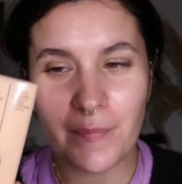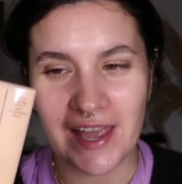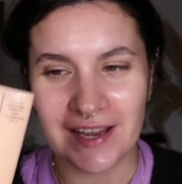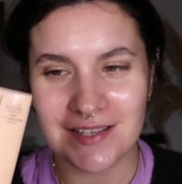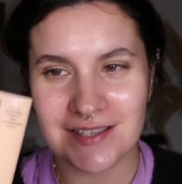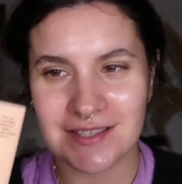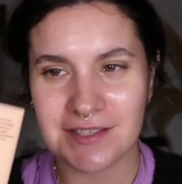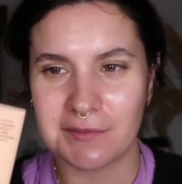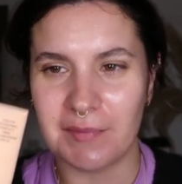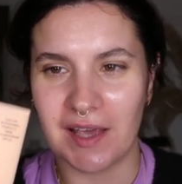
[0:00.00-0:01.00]
base
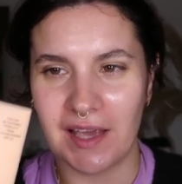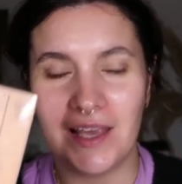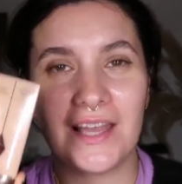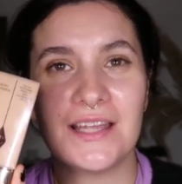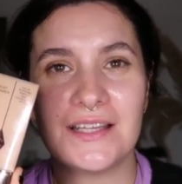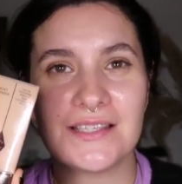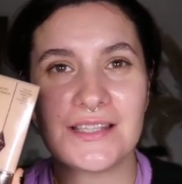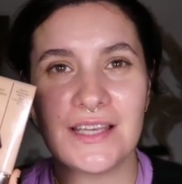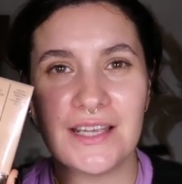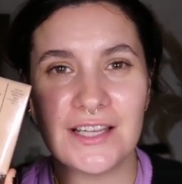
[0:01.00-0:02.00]
to me. It's
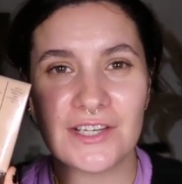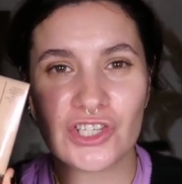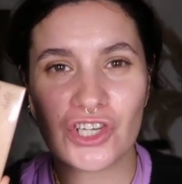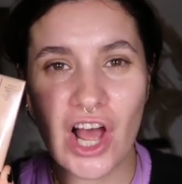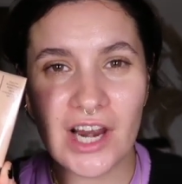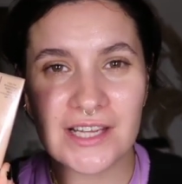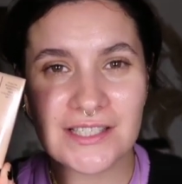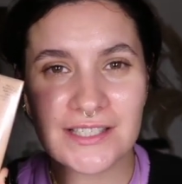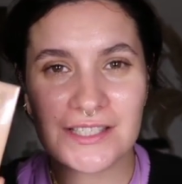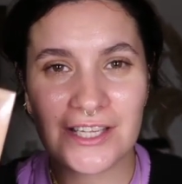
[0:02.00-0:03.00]
the
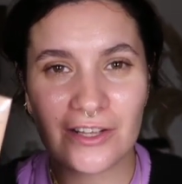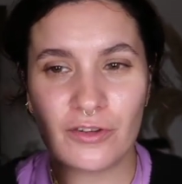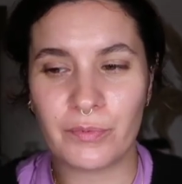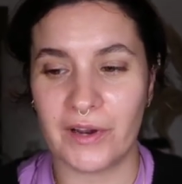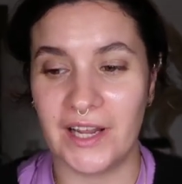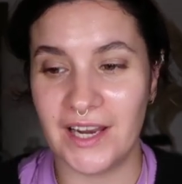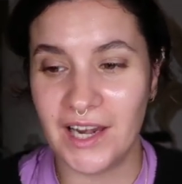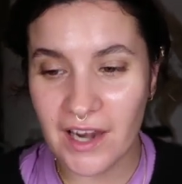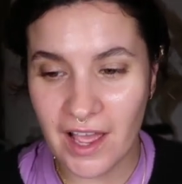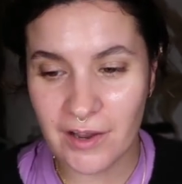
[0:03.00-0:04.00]
Charlotte Tilbury
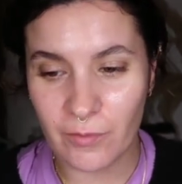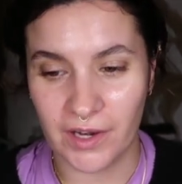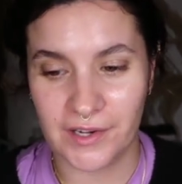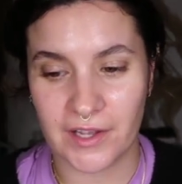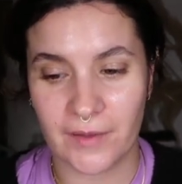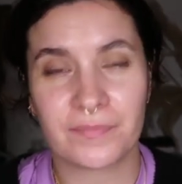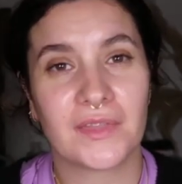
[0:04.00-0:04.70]
Light Wonder.